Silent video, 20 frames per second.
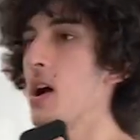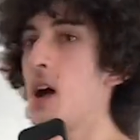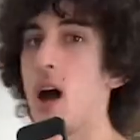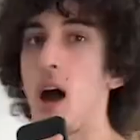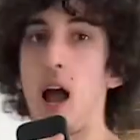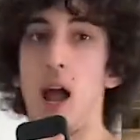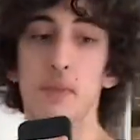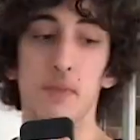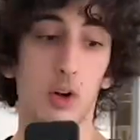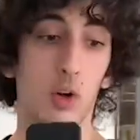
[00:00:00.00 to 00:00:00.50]

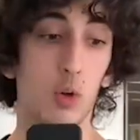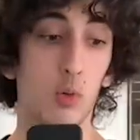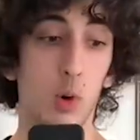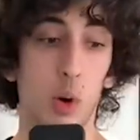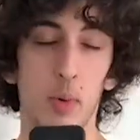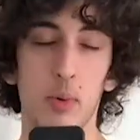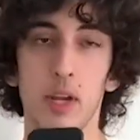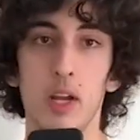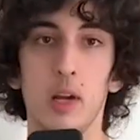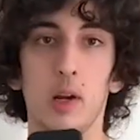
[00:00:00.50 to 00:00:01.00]
I have a
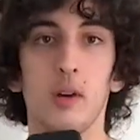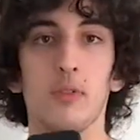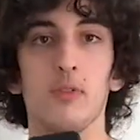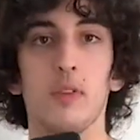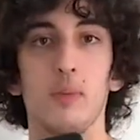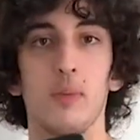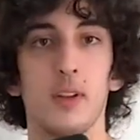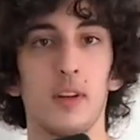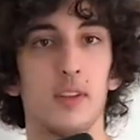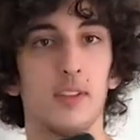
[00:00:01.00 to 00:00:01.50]
quote here
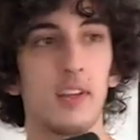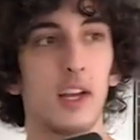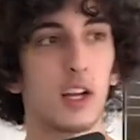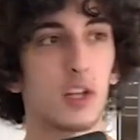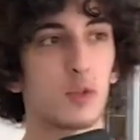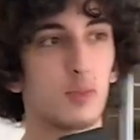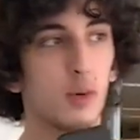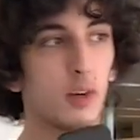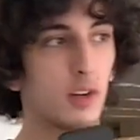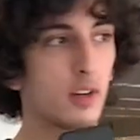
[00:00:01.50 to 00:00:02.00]
from the
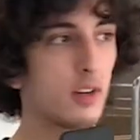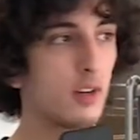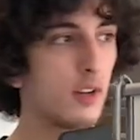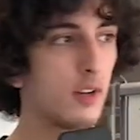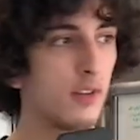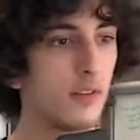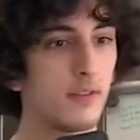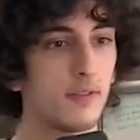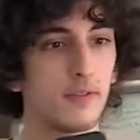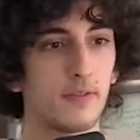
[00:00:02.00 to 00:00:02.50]
textbook
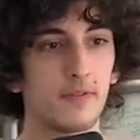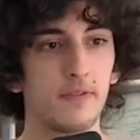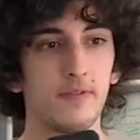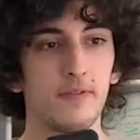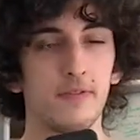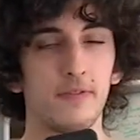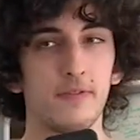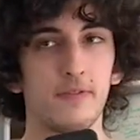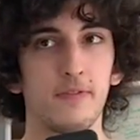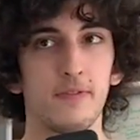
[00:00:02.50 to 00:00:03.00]

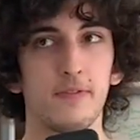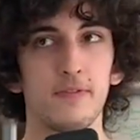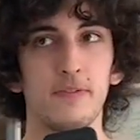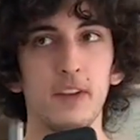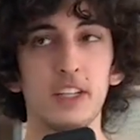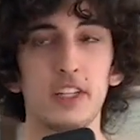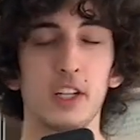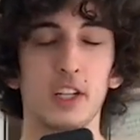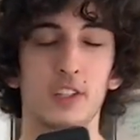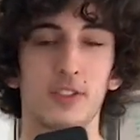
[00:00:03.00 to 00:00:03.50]

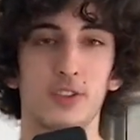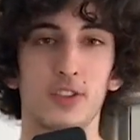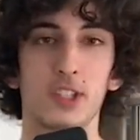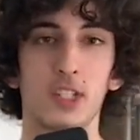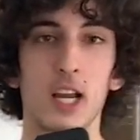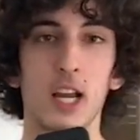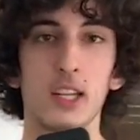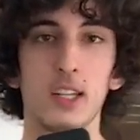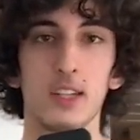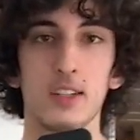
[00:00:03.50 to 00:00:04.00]
Physics for
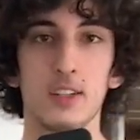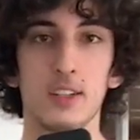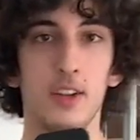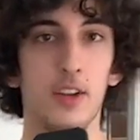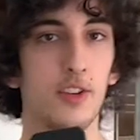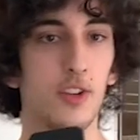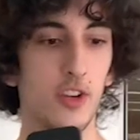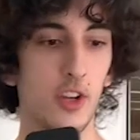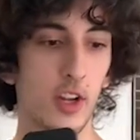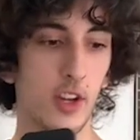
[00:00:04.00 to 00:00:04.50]
Scientists and
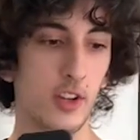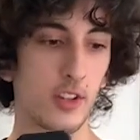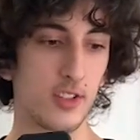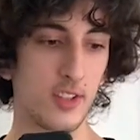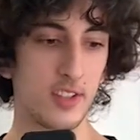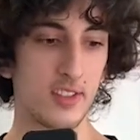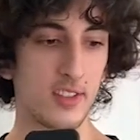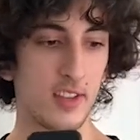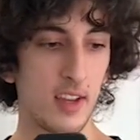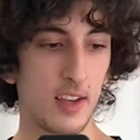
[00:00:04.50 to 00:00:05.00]
Engineers.
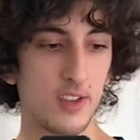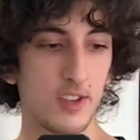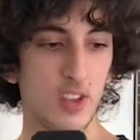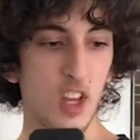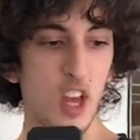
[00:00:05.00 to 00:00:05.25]
It says,